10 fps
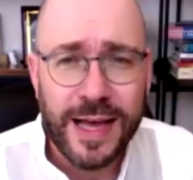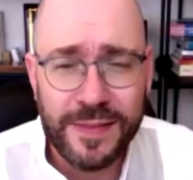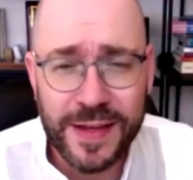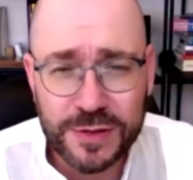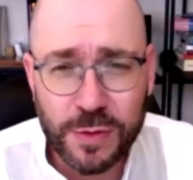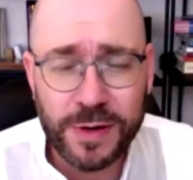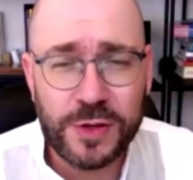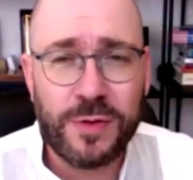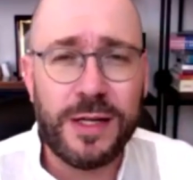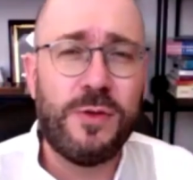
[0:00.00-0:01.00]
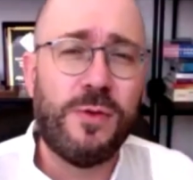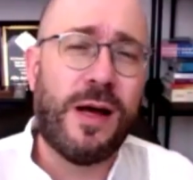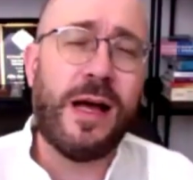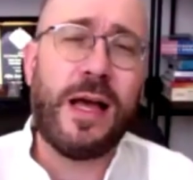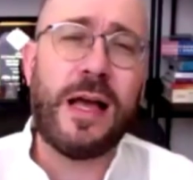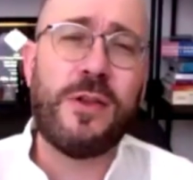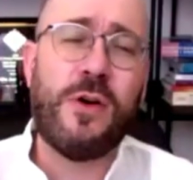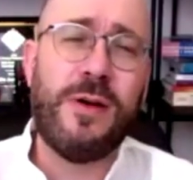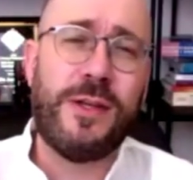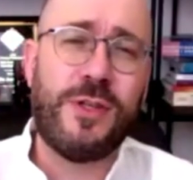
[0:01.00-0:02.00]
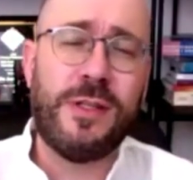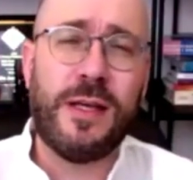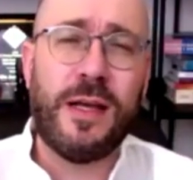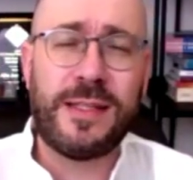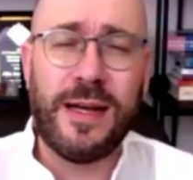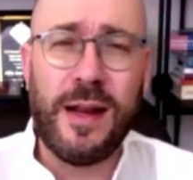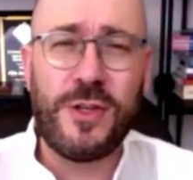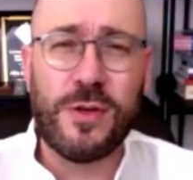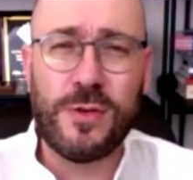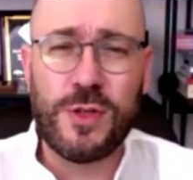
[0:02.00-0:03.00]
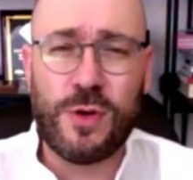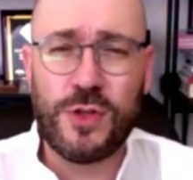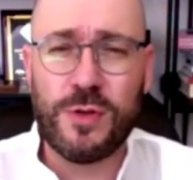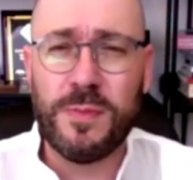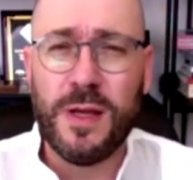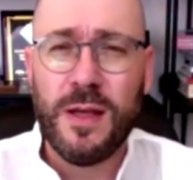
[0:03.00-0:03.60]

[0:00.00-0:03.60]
And that's what we're trying to uh, acknowledge in the Acceleration Consortium.